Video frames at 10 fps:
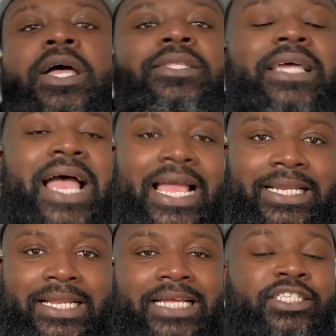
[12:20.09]
the
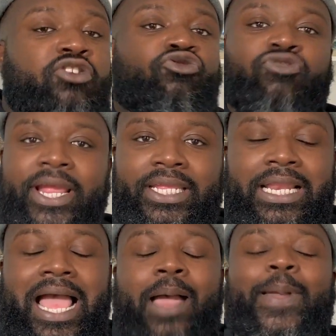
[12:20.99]
Adidas regular
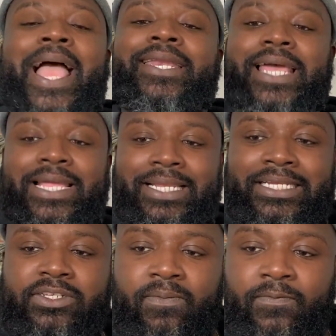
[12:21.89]
app and the
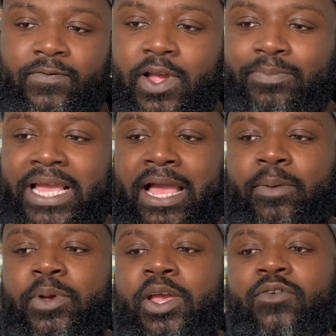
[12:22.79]
Adidas Confirmed app,
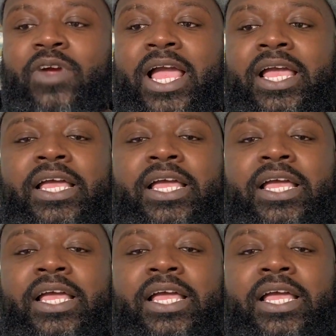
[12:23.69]
right,